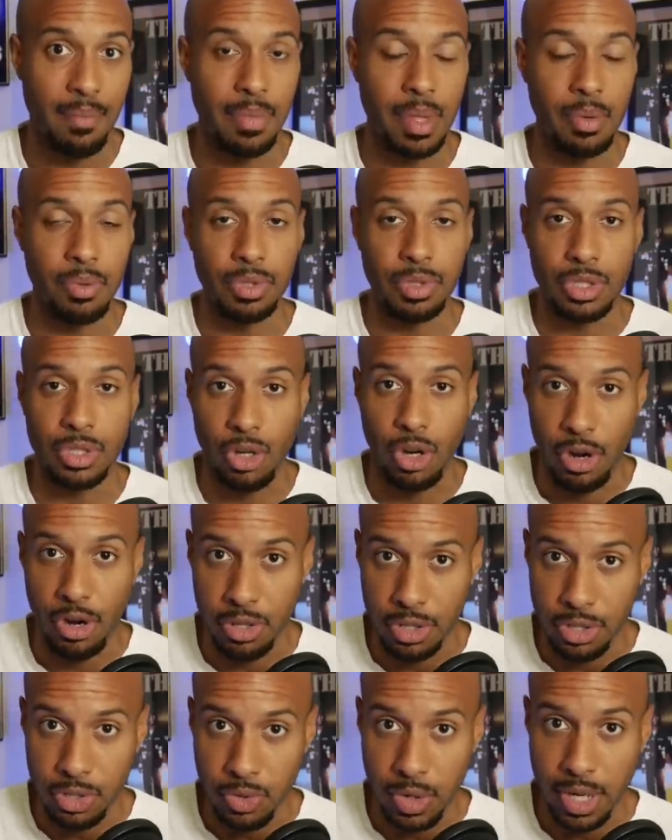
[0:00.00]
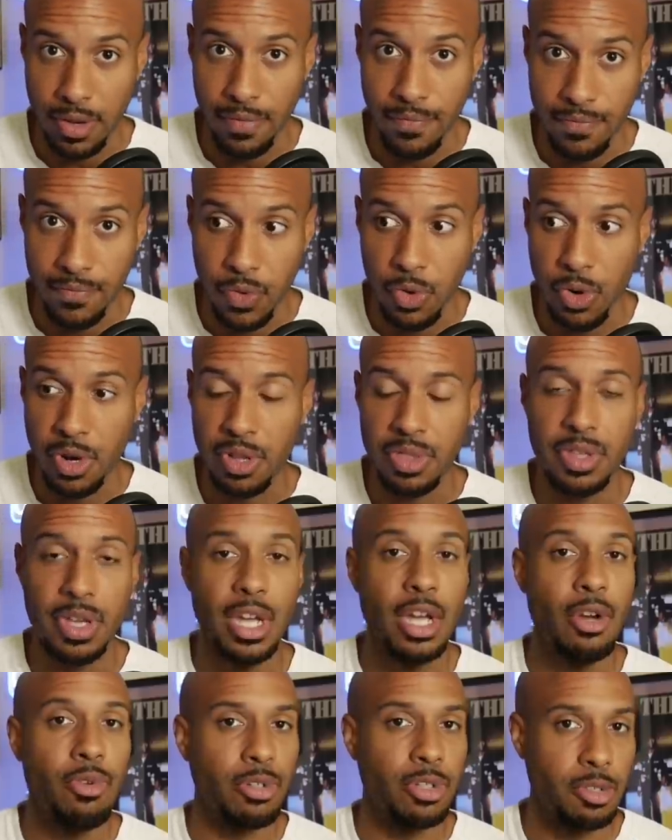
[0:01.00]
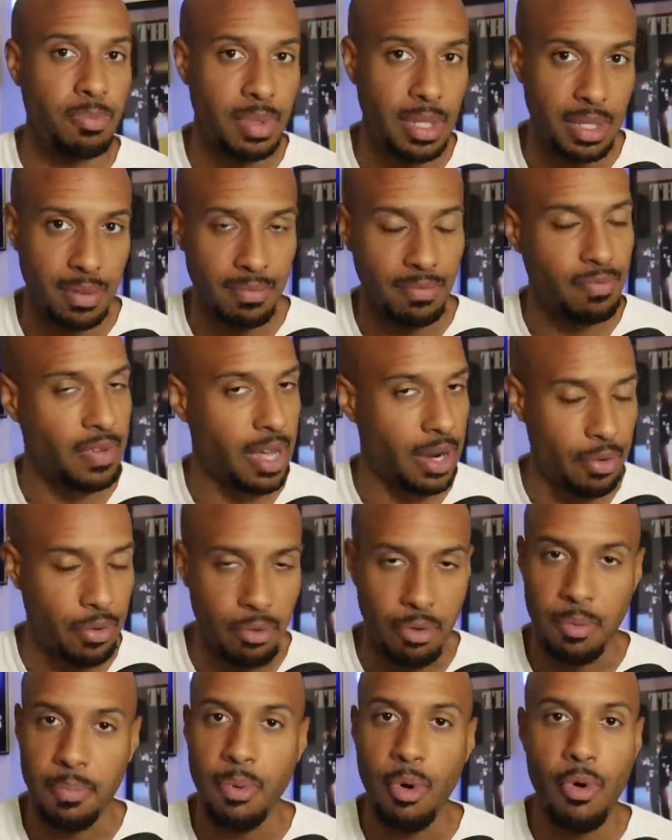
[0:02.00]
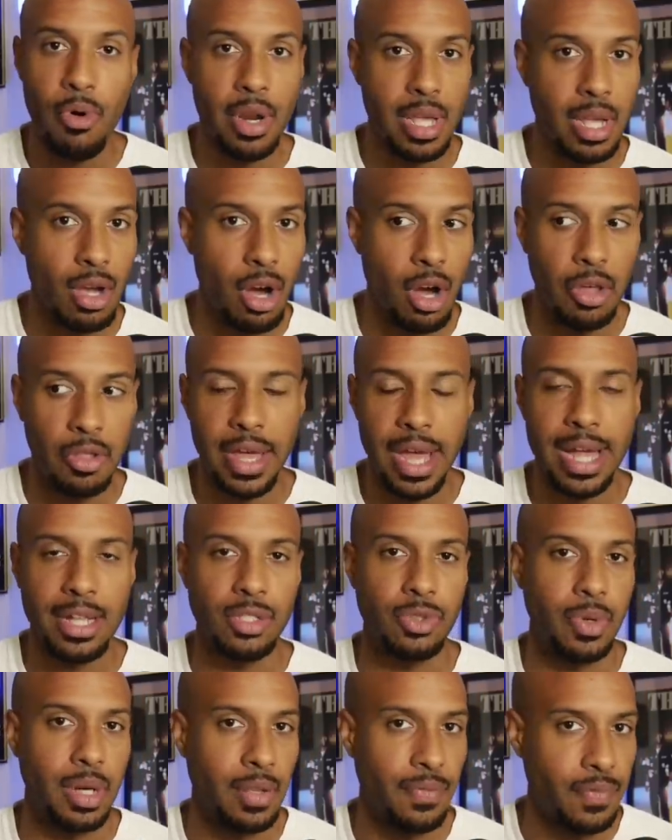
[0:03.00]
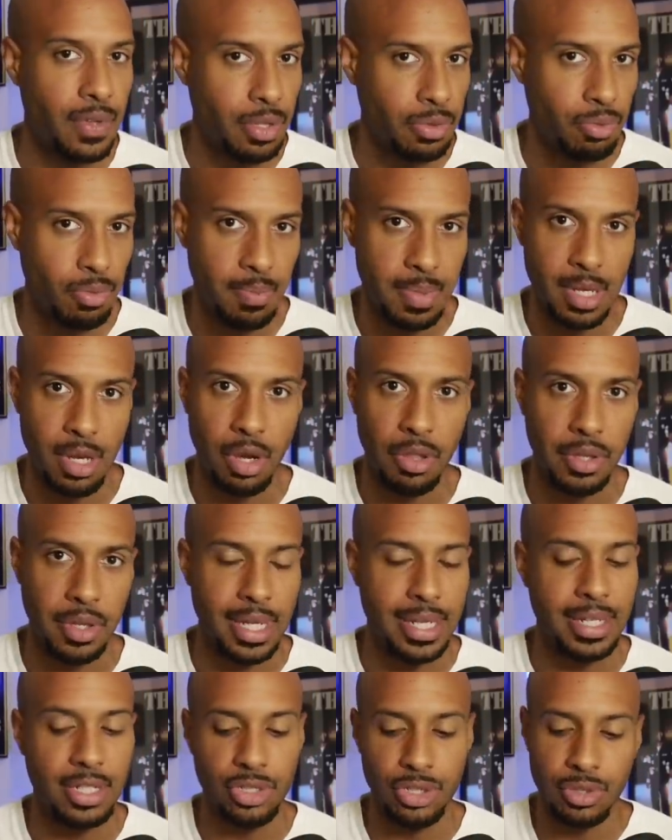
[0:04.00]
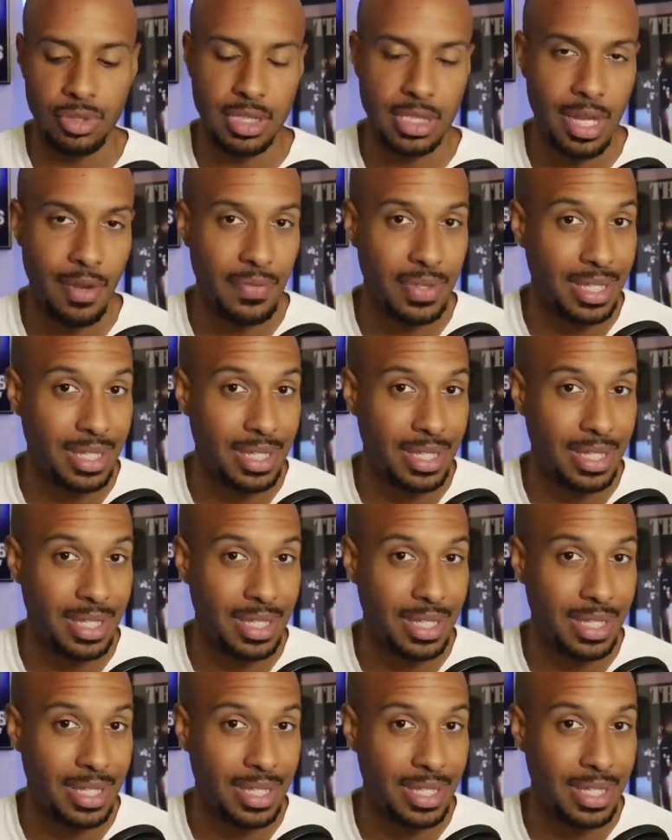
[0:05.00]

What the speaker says: They will start on the 24th, which would be veteran reporting, all that. 25th would be all the conditional stuff.